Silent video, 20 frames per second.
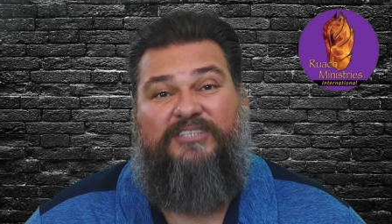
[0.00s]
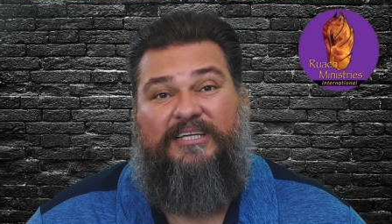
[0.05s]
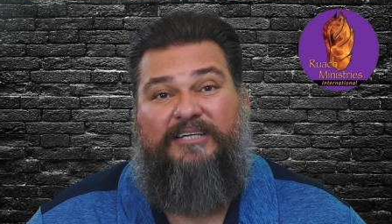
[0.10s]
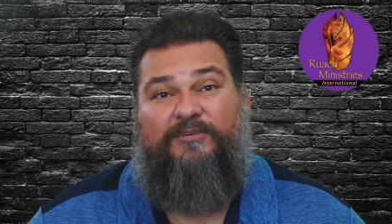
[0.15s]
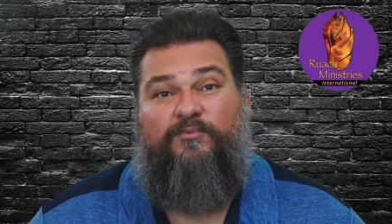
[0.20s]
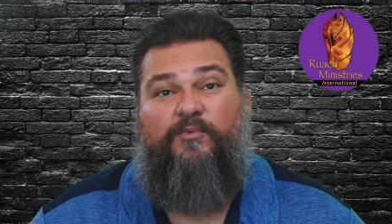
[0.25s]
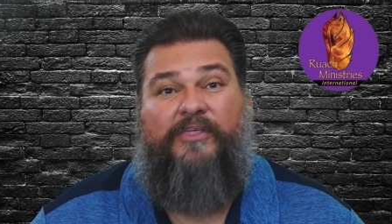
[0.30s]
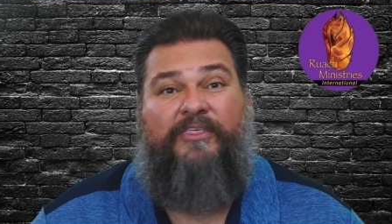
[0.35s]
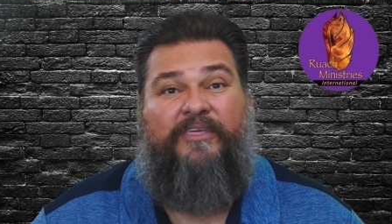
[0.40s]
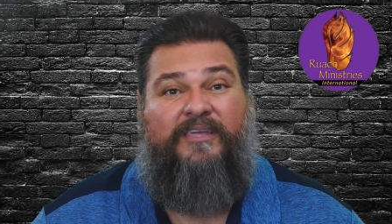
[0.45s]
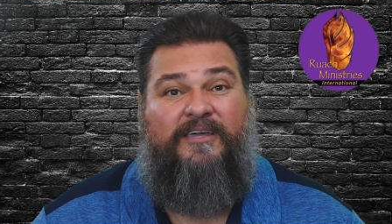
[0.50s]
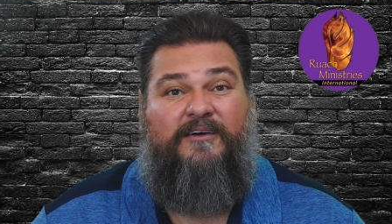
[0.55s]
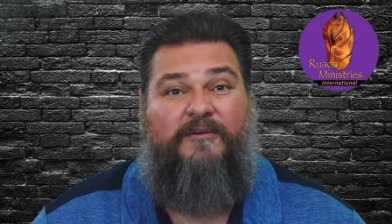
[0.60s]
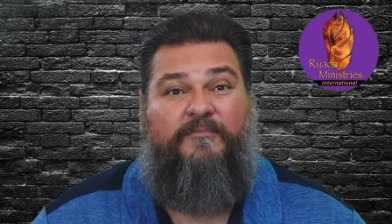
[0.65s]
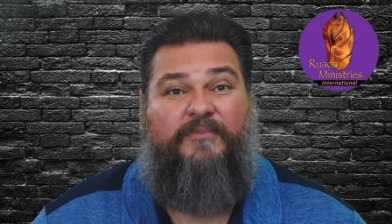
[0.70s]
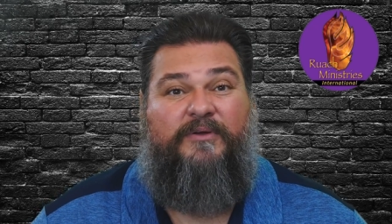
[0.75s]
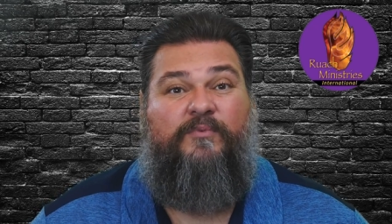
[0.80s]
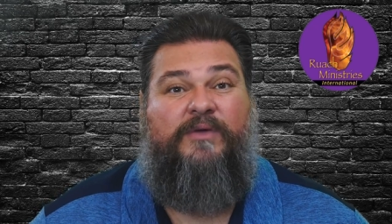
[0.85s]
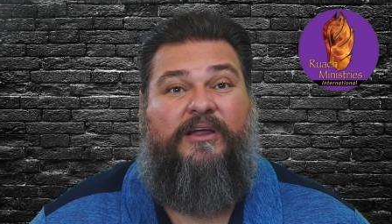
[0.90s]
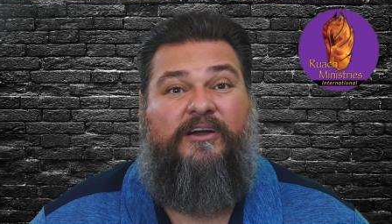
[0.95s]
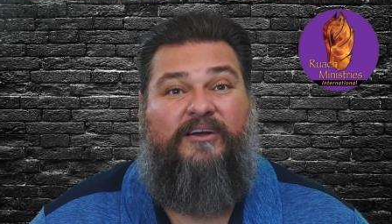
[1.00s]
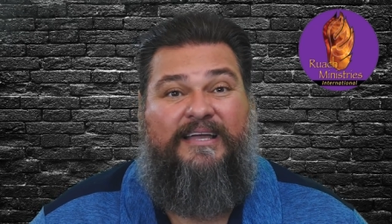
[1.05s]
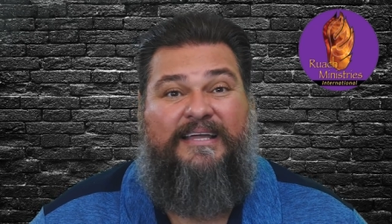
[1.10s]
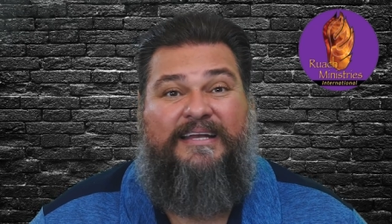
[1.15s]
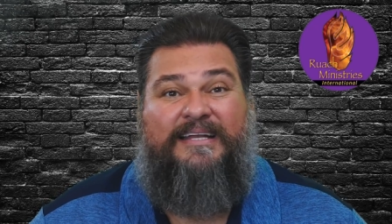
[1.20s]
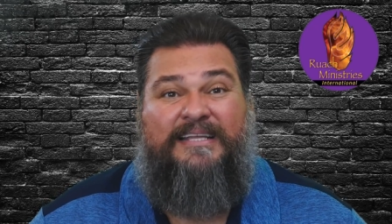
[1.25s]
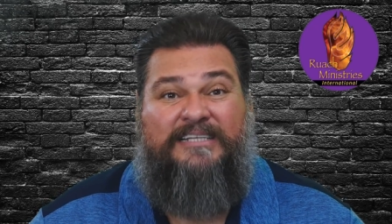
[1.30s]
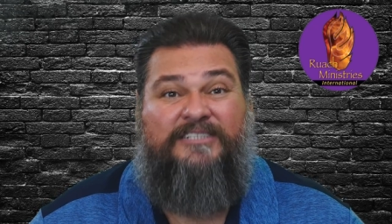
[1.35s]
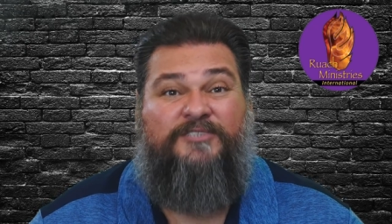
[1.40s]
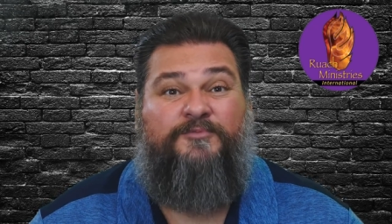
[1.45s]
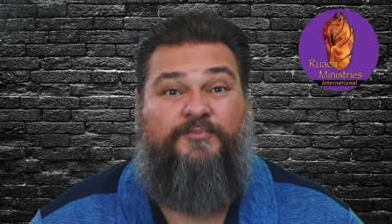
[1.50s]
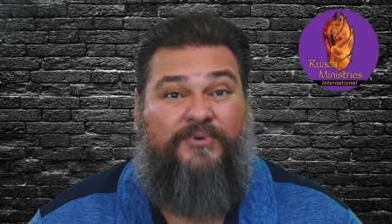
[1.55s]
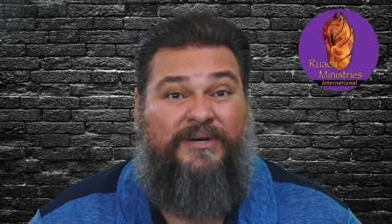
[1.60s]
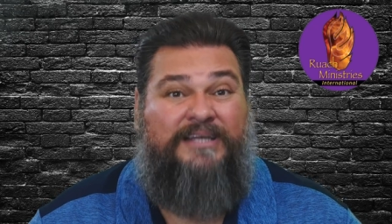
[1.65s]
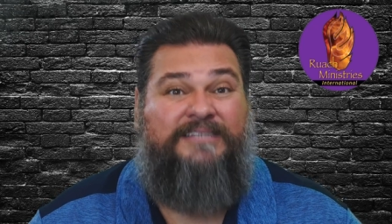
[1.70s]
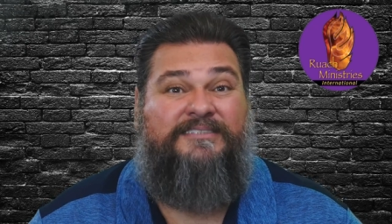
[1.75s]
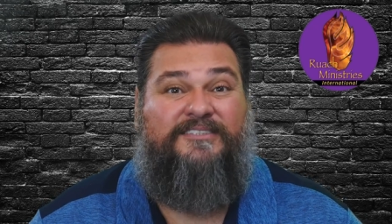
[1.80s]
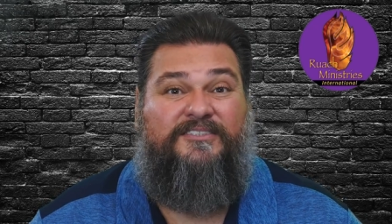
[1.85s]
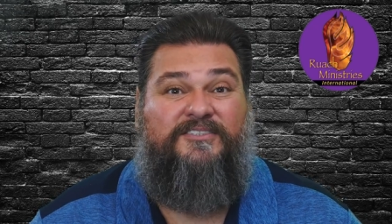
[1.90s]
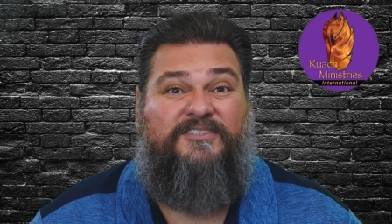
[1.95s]
in with him and we are in his
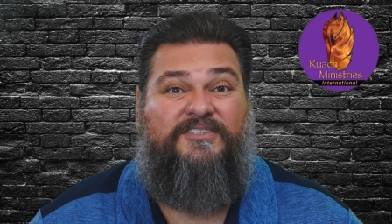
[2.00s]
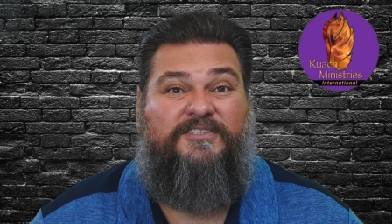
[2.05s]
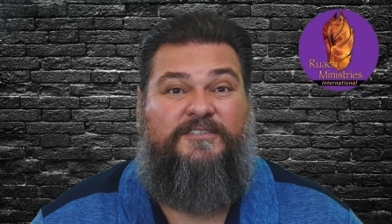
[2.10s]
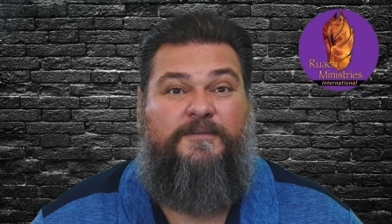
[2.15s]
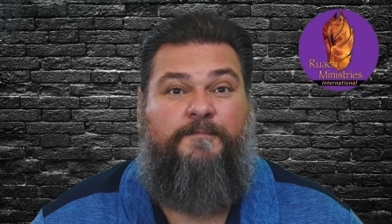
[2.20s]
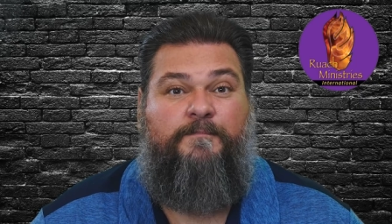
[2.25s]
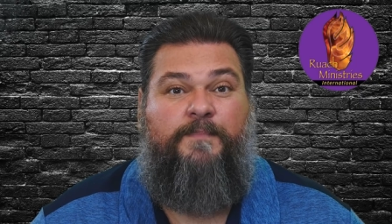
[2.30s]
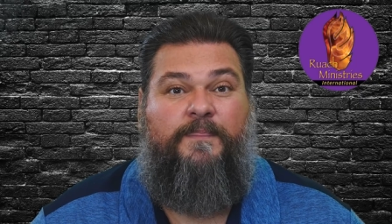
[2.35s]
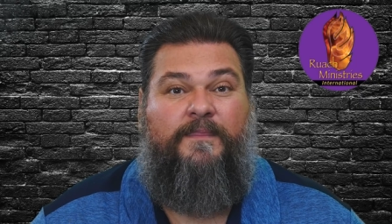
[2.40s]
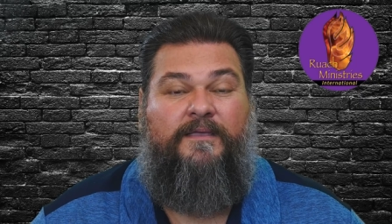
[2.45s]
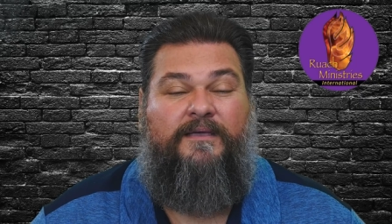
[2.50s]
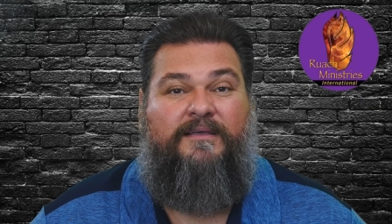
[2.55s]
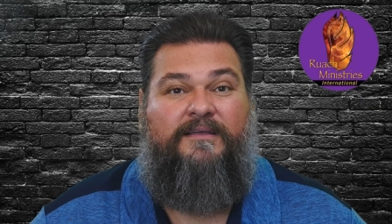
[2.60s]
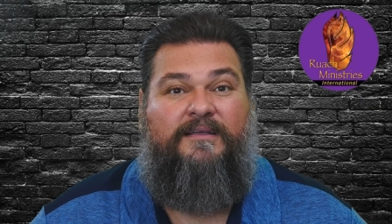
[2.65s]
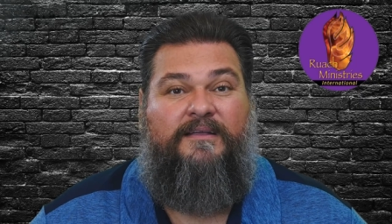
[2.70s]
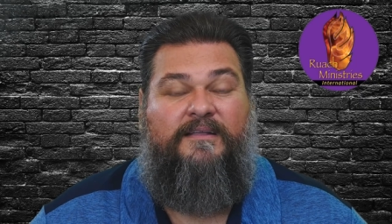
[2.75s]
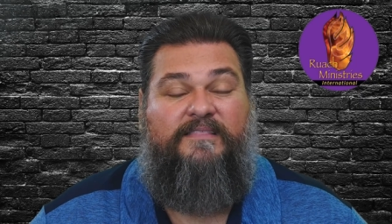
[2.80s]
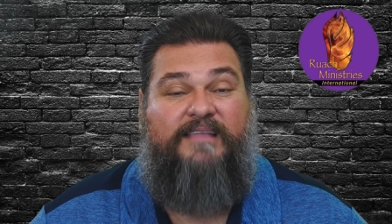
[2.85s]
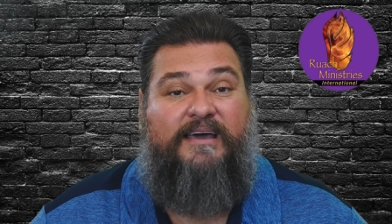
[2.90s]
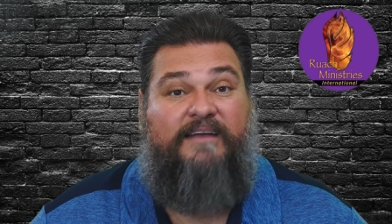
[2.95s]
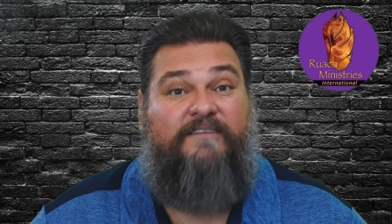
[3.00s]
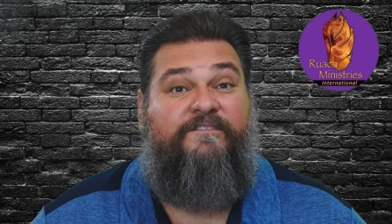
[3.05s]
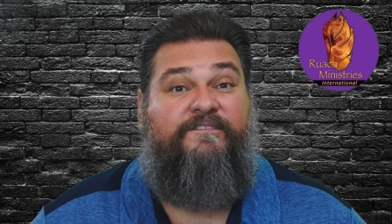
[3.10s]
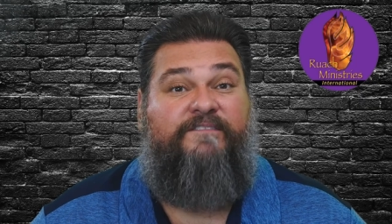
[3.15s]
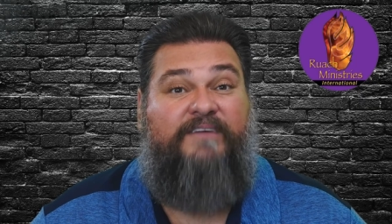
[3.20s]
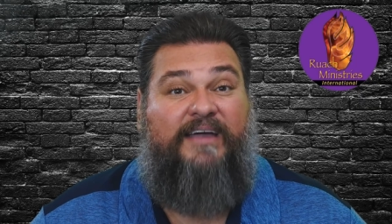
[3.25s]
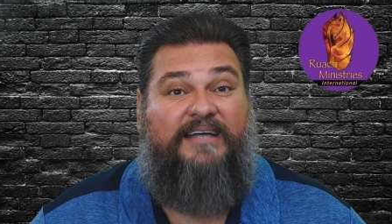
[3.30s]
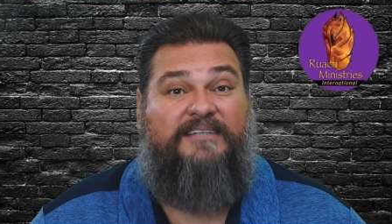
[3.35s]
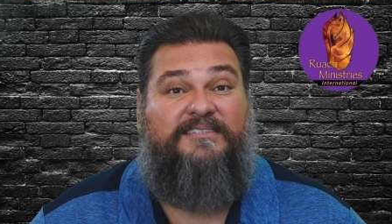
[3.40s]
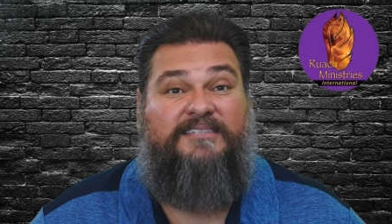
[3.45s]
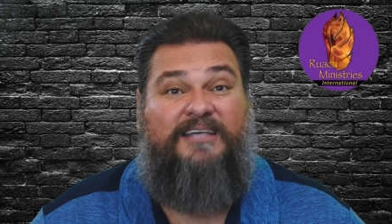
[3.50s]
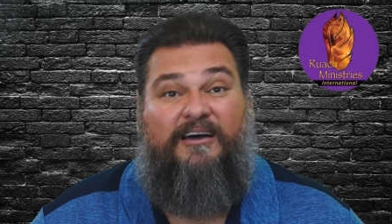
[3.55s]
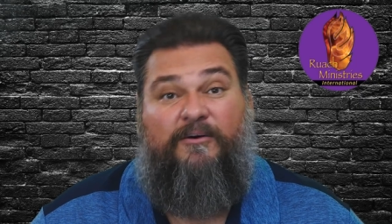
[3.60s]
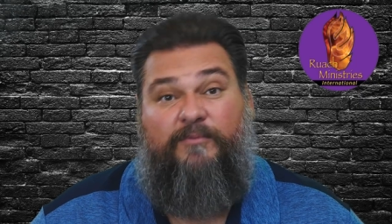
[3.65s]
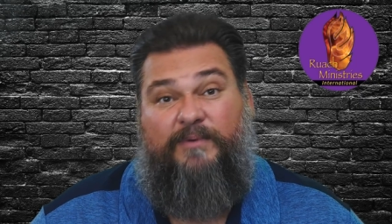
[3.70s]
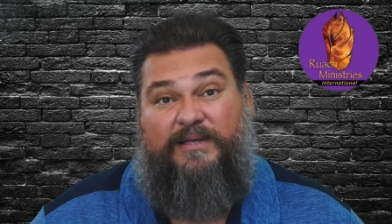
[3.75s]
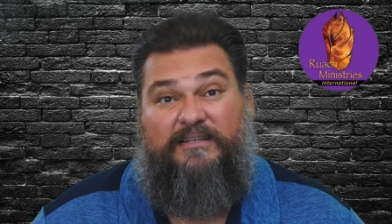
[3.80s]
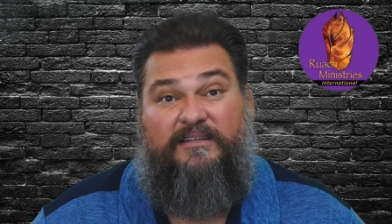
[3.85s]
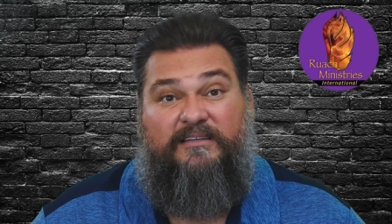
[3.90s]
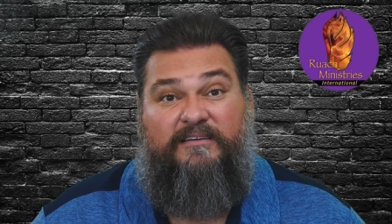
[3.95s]
presence, that affects how
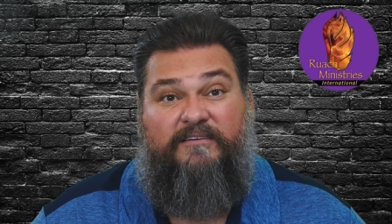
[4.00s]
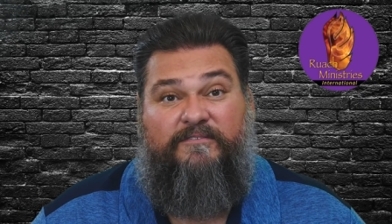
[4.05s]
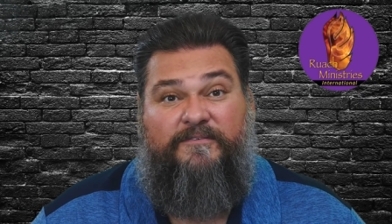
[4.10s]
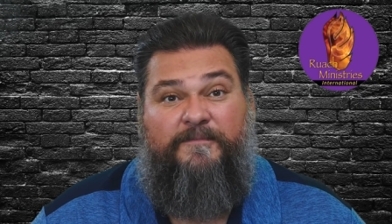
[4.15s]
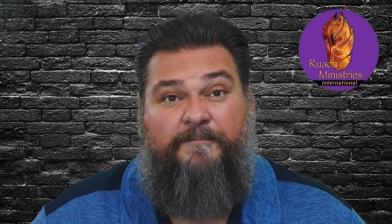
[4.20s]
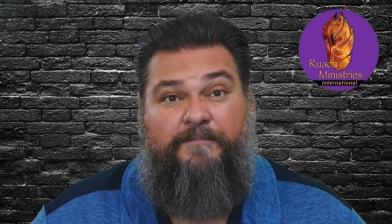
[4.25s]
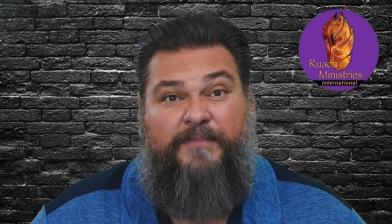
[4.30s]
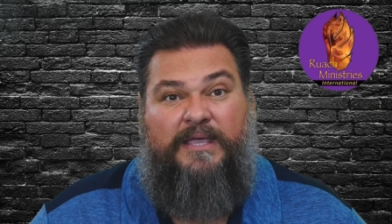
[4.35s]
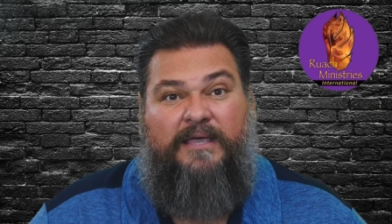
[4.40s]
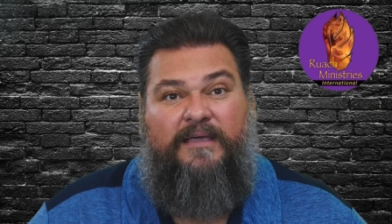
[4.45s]
we live.